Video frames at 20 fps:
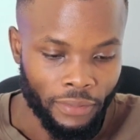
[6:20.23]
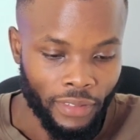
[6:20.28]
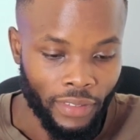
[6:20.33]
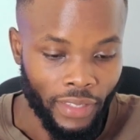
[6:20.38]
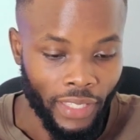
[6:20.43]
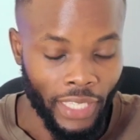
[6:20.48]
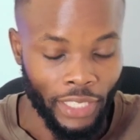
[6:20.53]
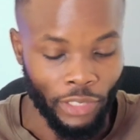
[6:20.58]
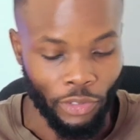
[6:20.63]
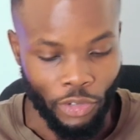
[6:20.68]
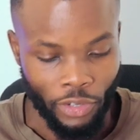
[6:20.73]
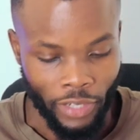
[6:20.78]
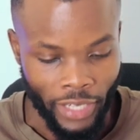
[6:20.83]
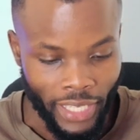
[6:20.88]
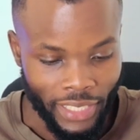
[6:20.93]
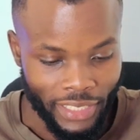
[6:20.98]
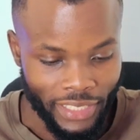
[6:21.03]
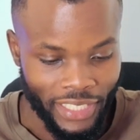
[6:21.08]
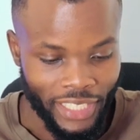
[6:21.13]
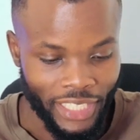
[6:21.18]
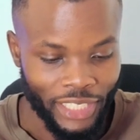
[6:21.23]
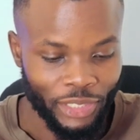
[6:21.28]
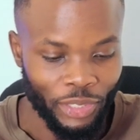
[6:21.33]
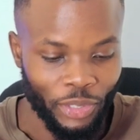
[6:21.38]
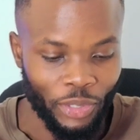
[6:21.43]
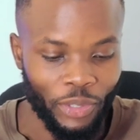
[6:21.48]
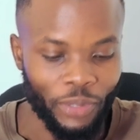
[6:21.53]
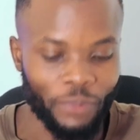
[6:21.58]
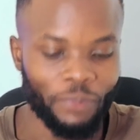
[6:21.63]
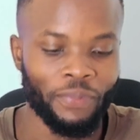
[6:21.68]
Incorrect.
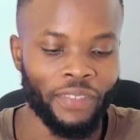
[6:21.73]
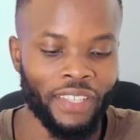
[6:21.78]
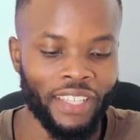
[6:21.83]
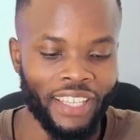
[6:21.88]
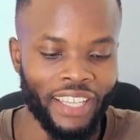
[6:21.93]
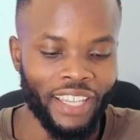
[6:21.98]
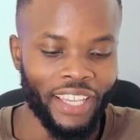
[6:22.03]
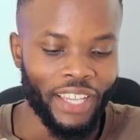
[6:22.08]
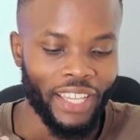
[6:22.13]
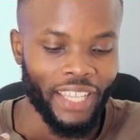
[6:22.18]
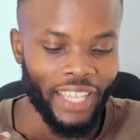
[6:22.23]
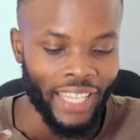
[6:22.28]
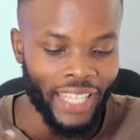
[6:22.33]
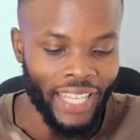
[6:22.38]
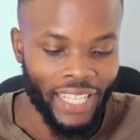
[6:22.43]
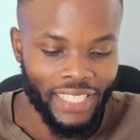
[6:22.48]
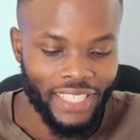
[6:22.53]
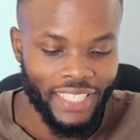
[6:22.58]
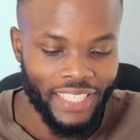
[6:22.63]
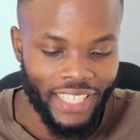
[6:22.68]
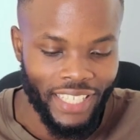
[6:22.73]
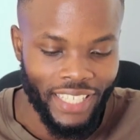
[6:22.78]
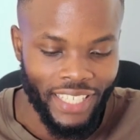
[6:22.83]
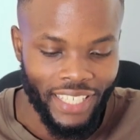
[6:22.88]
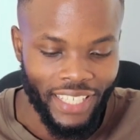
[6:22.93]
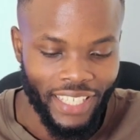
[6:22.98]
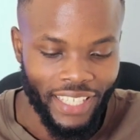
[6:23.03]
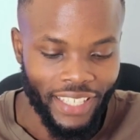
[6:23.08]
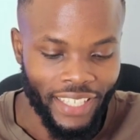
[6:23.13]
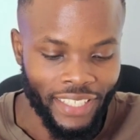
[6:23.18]
So
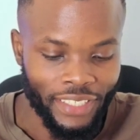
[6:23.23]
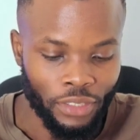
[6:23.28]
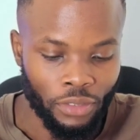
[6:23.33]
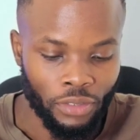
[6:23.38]
NSG is